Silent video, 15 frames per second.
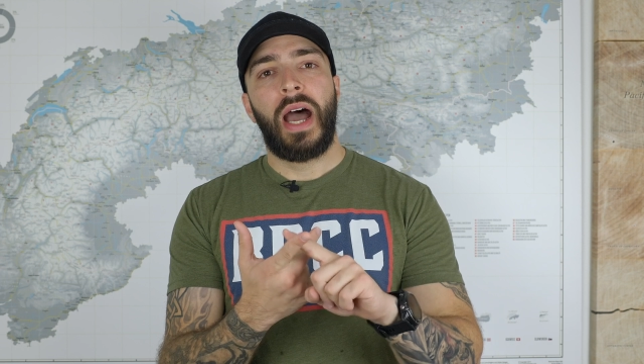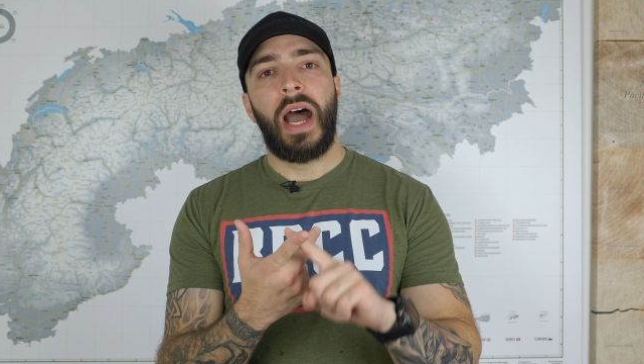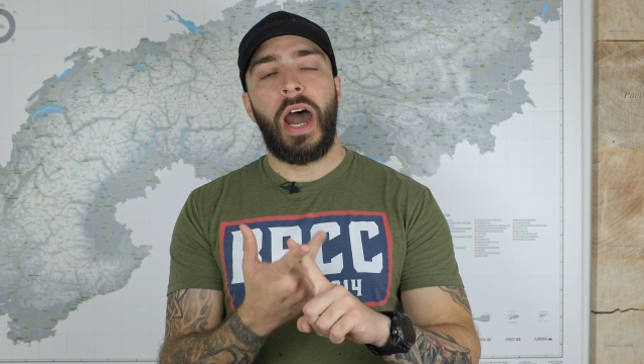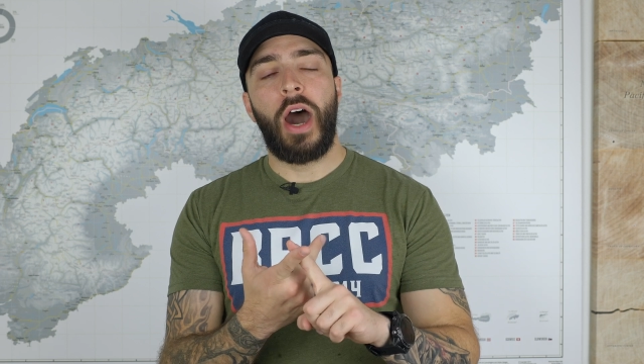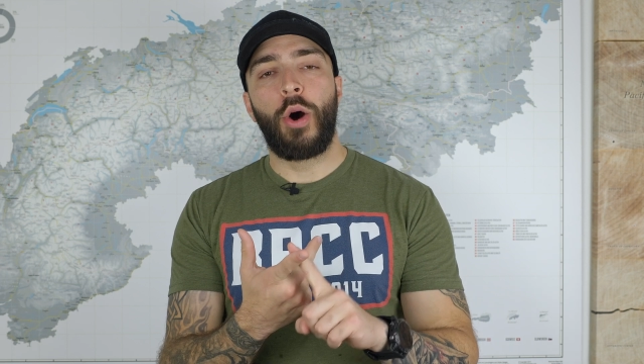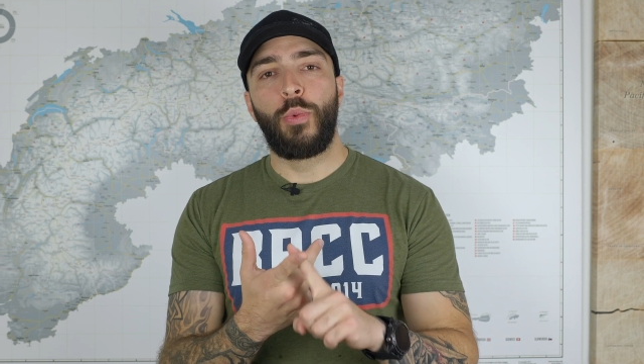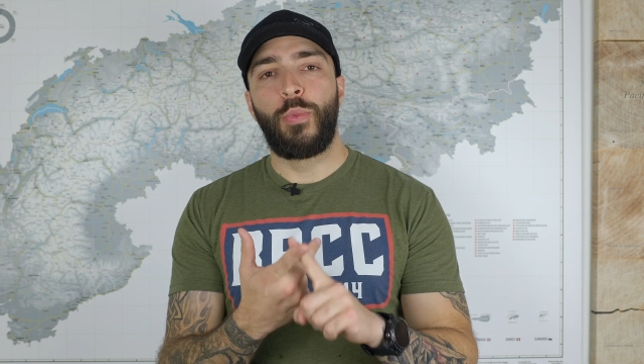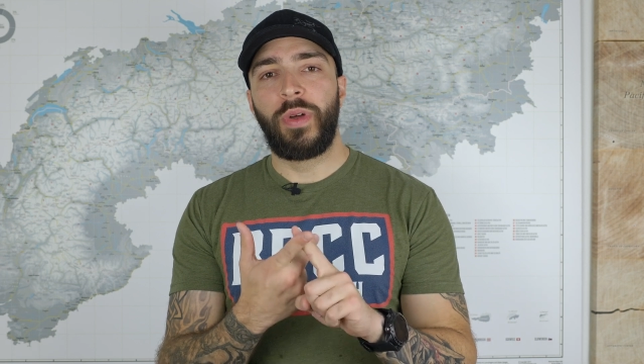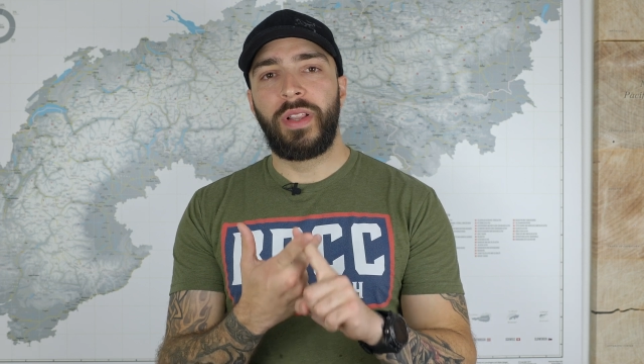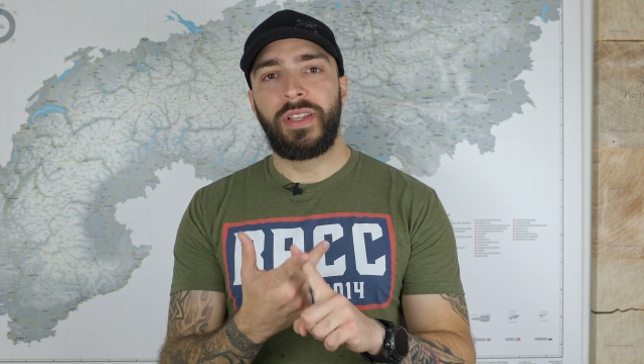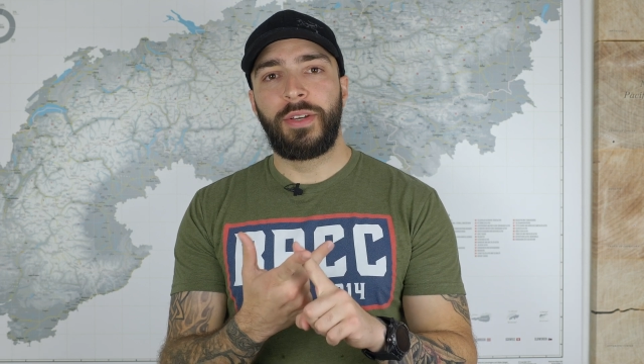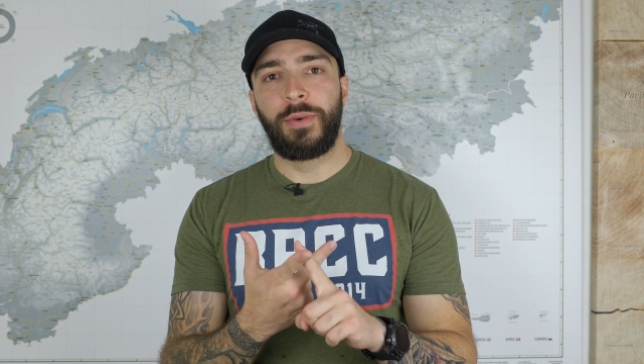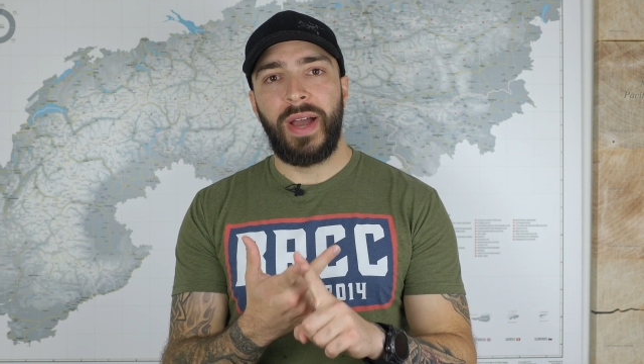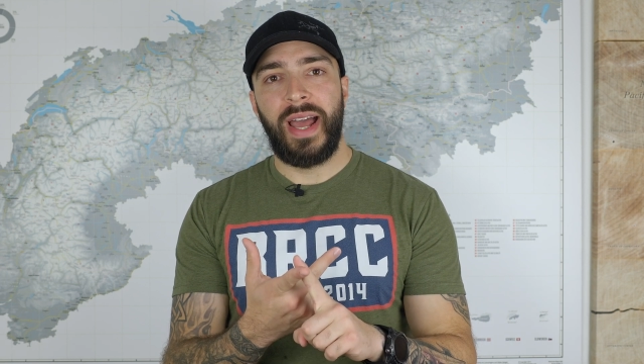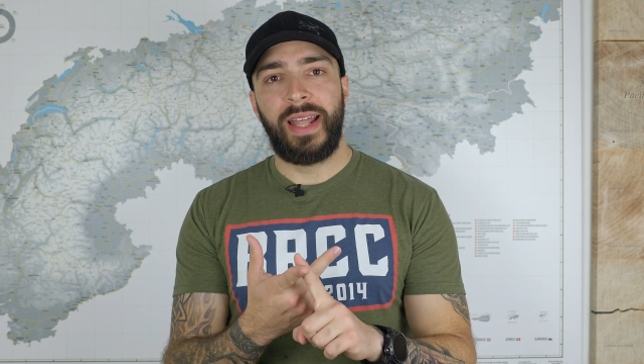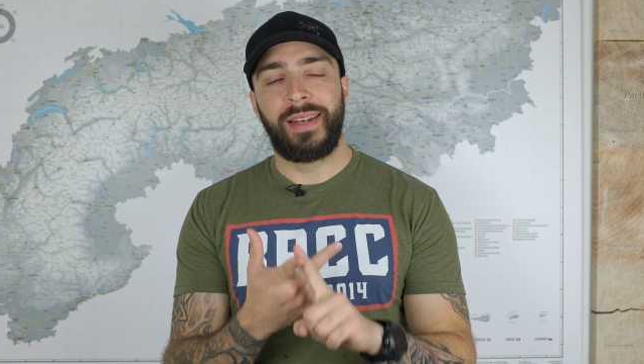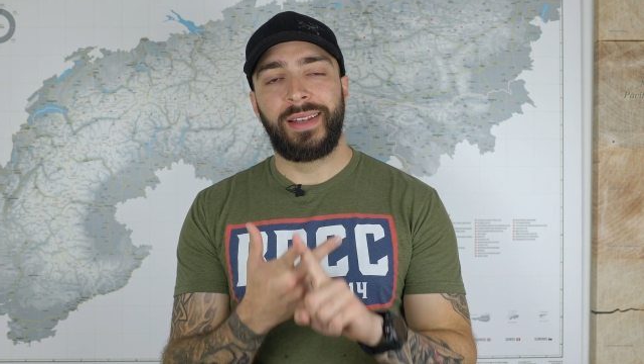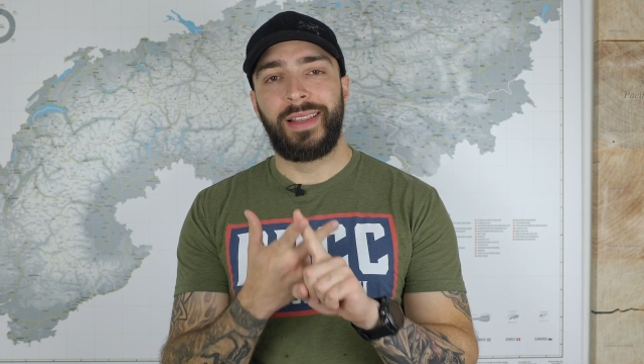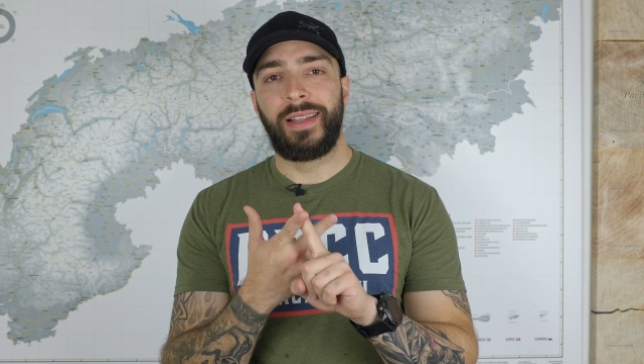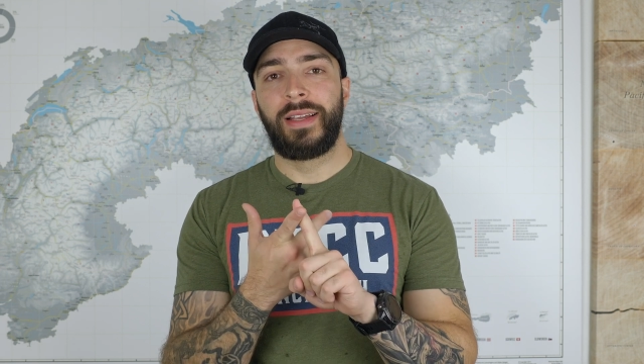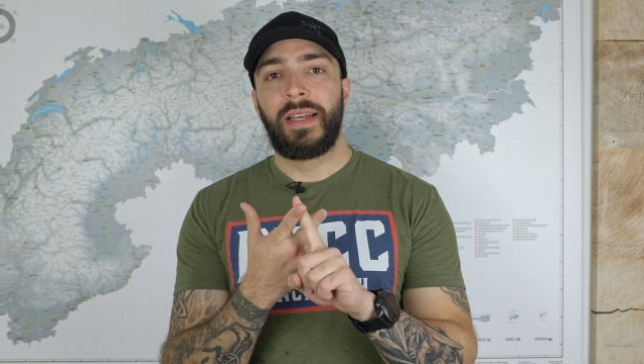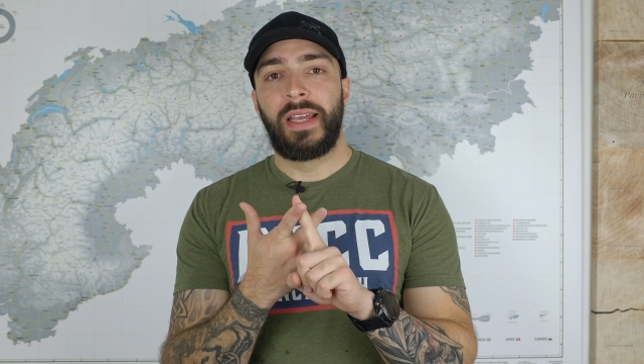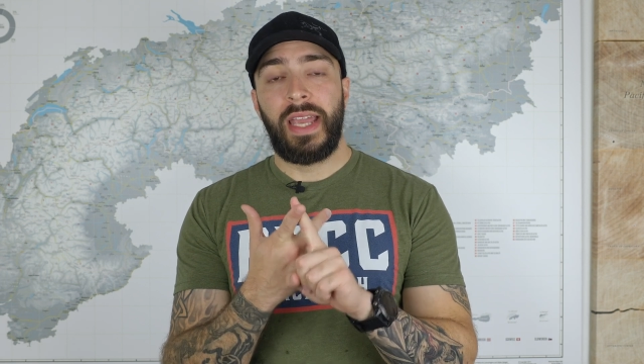How will you handle